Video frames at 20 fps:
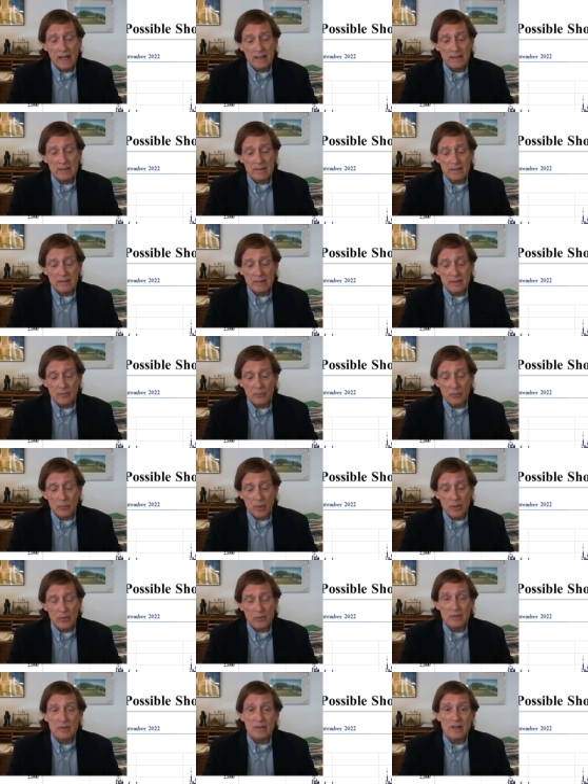And uh,
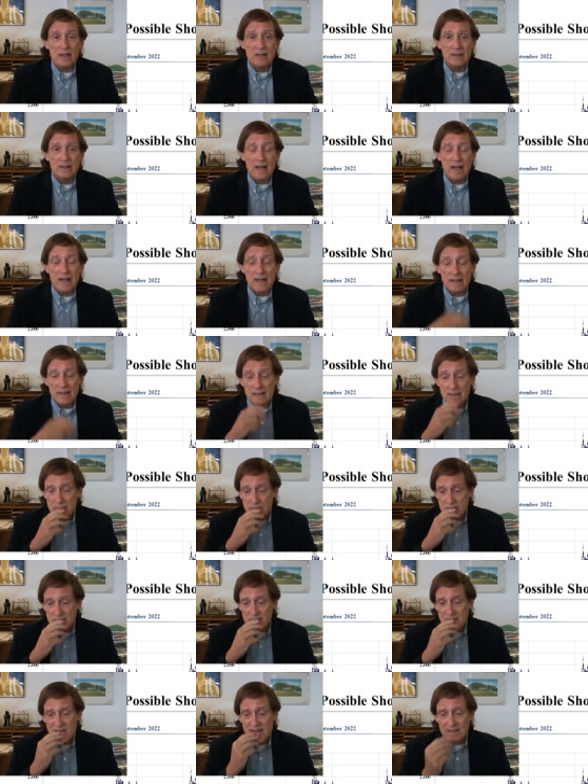whether or not that gets
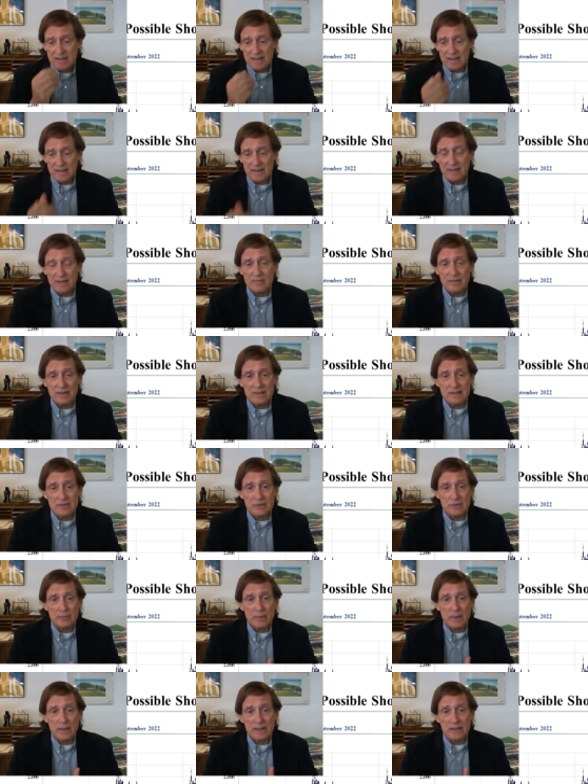reflected in
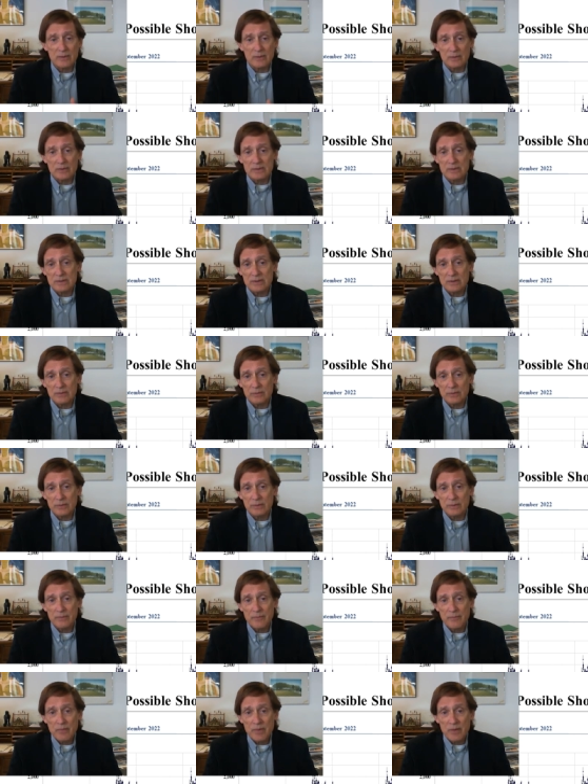investors buying gold and silver
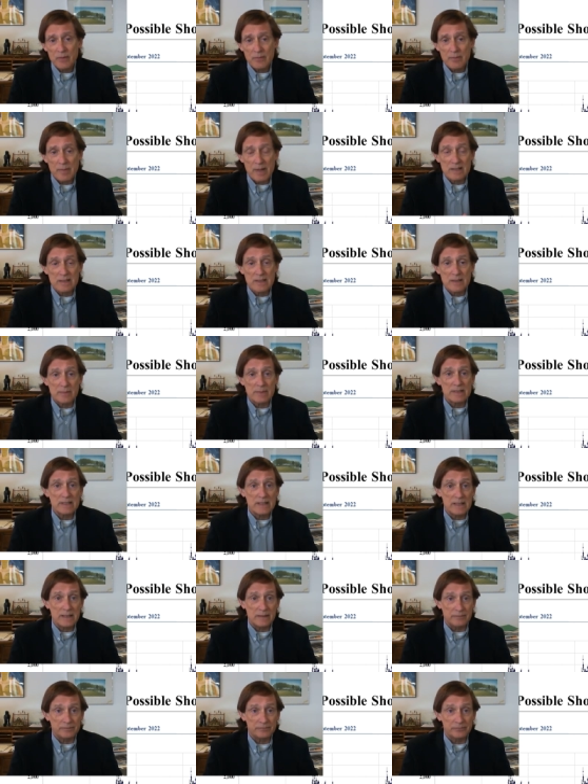remains to be
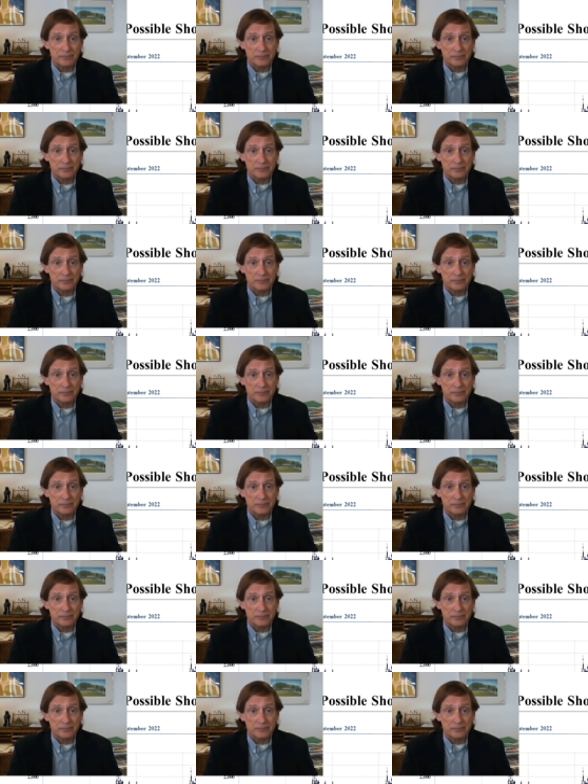seen.